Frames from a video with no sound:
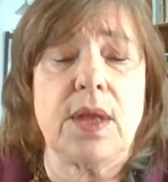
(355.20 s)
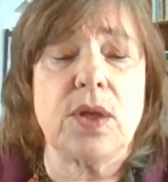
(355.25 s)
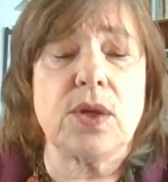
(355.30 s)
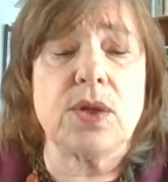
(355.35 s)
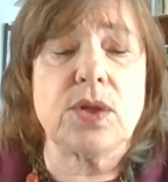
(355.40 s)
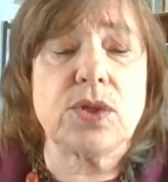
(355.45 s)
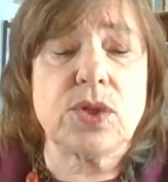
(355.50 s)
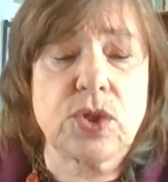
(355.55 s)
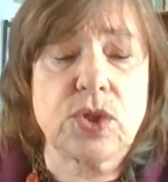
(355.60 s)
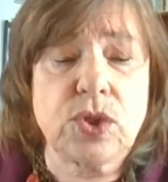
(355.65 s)

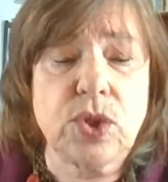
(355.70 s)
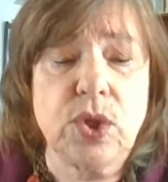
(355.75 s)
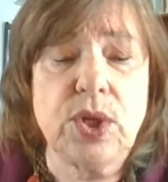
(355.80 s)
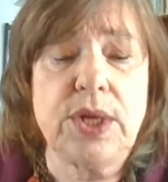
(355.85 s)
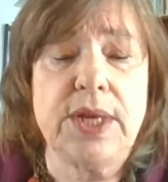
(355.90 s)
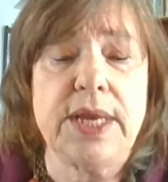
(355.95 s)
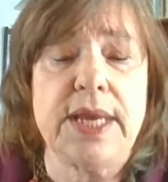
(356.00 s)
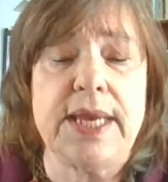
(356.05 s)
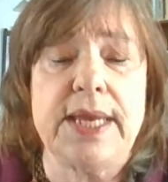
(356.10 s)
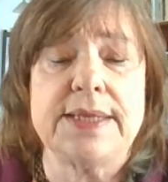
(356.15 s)

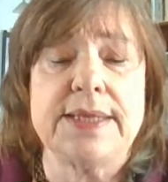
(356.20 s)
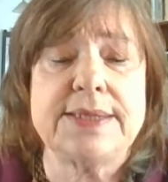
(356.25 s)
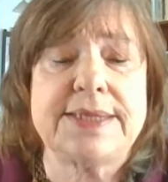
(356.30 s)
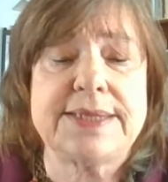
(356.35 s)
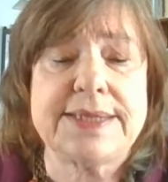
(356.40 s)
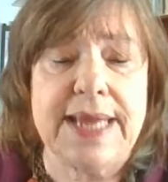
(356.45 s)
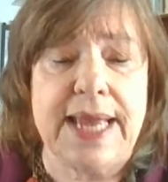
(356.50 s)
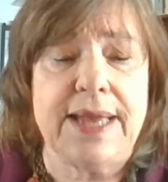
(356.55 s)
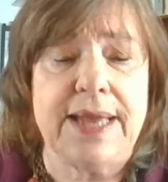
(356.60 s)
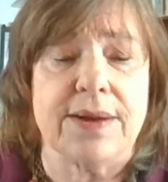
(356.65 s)
should
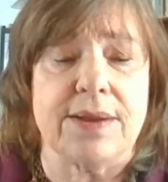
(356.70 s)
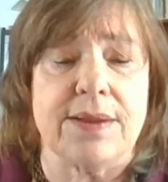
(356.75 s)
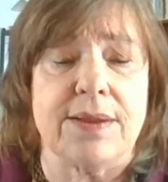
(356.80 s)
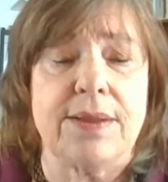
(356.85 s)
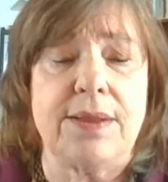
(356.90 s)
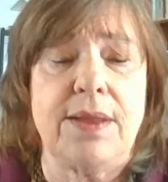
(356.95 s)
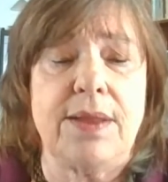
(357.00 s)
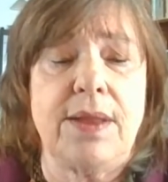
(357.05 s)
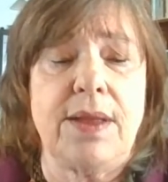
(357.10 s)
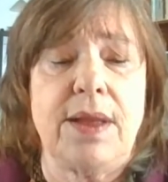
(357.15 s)

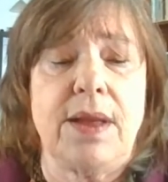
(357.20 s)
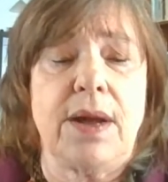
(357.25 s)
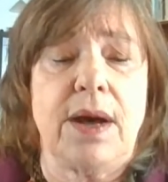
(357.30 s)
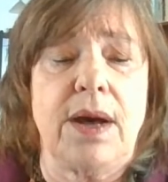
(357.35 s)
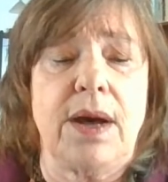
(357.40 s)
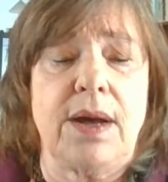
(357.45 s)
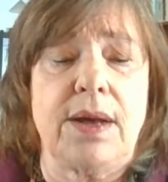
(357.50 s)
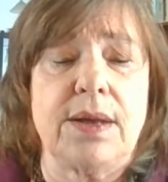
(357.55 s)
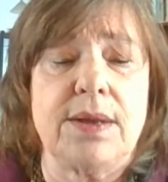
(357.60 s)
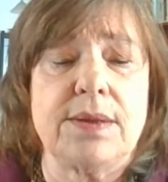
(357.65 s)
entail
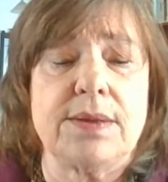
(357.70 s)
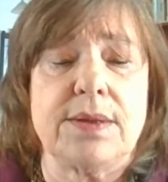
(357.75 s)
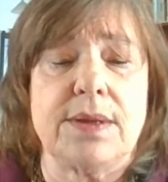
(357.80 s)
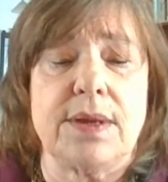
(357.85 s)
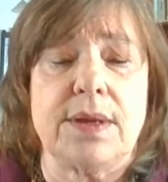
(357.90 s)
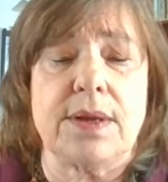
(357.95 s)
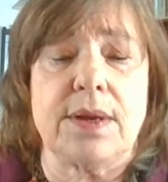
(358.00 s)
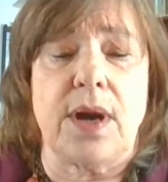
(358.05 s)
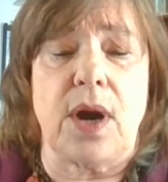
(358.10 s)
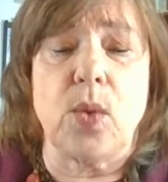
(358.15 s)
a
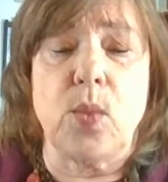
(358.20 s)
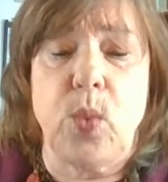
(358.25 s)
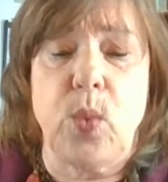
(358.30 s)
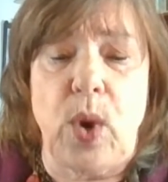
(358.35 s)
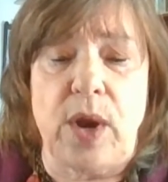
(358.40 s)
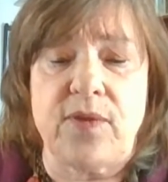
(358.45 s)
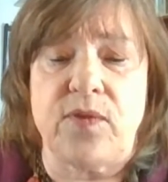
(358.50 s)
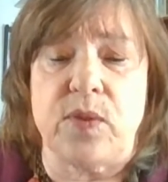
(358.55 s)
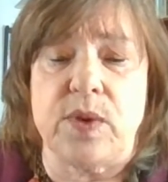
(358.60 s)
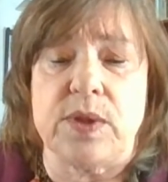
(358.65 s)

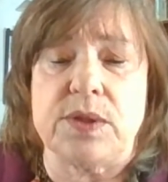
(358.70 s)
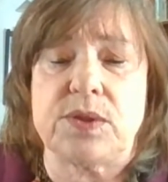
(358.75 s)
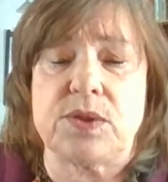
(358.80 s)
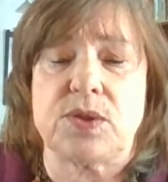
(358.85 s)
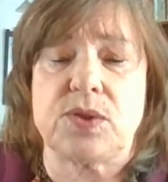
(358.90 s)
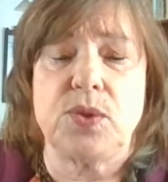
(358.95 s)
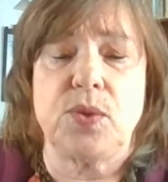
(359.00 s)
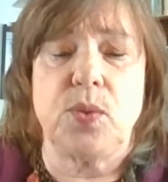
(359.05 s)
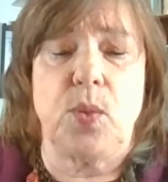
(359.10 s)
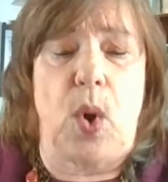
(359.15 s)
reference
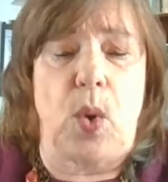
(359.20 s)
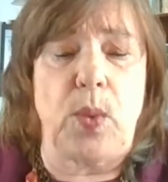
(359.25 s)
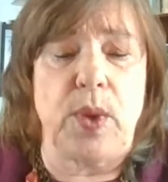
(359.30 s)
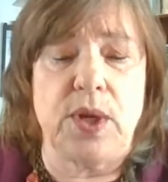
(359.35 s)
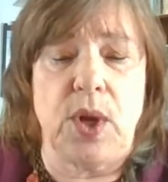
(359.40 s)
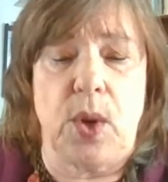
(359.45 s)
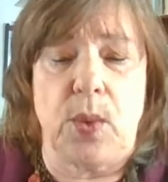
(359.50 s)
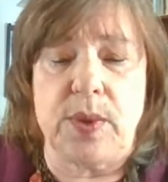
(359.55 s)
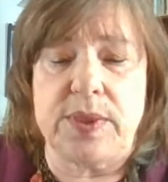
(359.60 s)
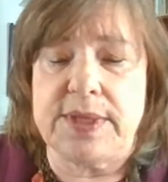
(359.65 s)
to what we
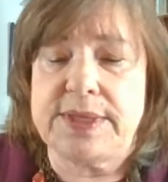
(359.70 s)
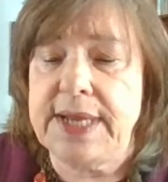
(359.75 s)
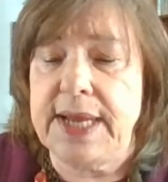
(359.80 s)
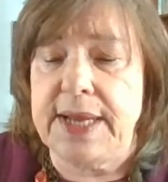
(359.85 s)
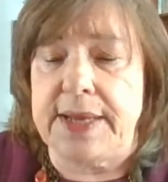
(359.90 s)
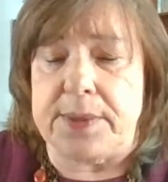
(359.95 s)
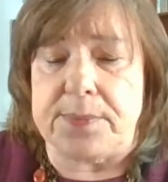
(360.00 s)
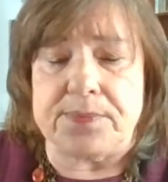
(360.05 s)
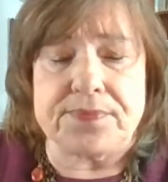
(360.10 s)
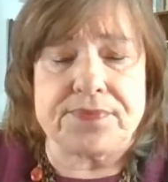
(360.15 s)
know at the
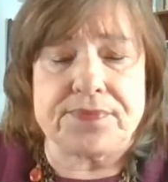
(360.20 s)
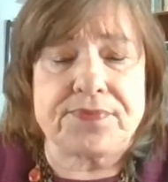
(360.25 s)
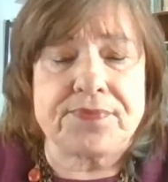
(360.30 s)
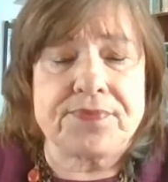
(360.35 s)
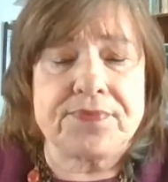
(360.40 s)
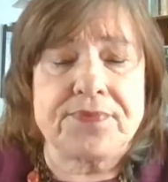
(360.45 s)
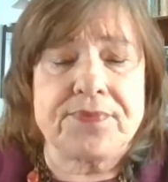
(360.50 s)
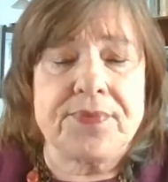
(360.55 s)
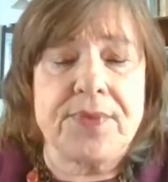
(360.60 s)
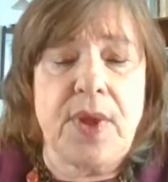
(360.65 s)
time.
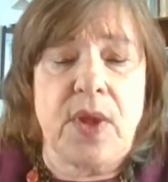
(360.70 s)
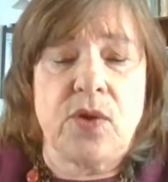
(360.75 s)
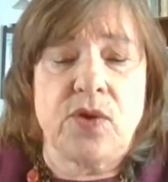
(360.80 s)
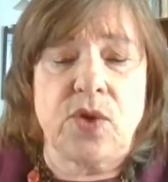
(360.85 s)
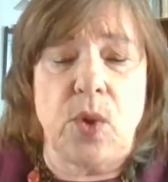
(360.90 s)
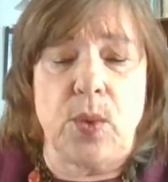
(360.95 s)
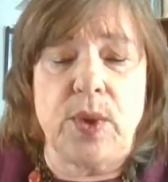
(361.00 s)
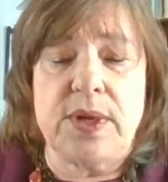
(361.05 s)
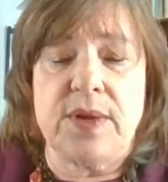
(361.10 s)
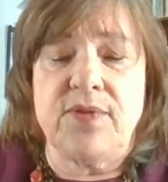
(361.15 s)

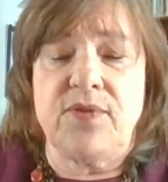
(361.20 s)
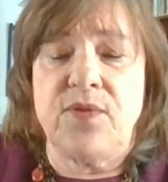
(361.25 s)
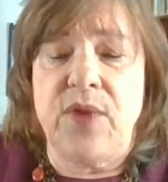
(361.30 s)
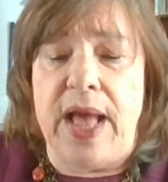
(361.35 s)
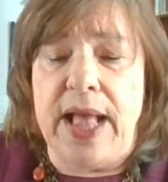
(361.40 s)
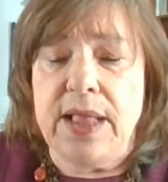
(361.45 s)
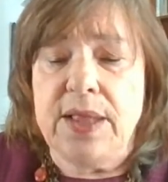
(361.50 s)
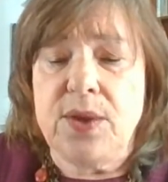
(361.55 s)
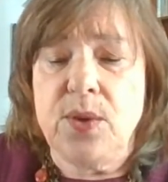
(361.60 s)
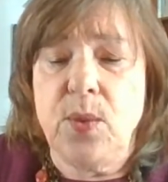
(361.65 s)
So in
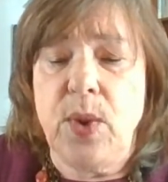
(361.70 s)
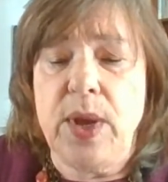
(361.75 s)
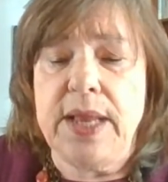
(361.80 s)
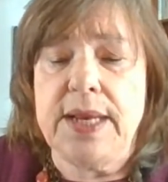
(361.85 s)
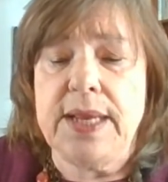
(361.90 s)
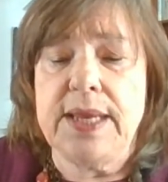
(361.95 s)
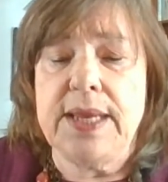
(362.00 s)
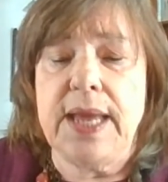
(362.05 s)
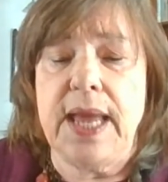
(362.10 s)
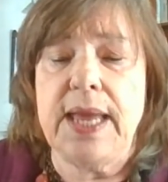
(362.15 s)

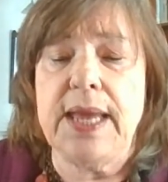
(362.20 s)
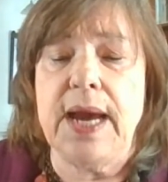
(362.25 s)
evaluating a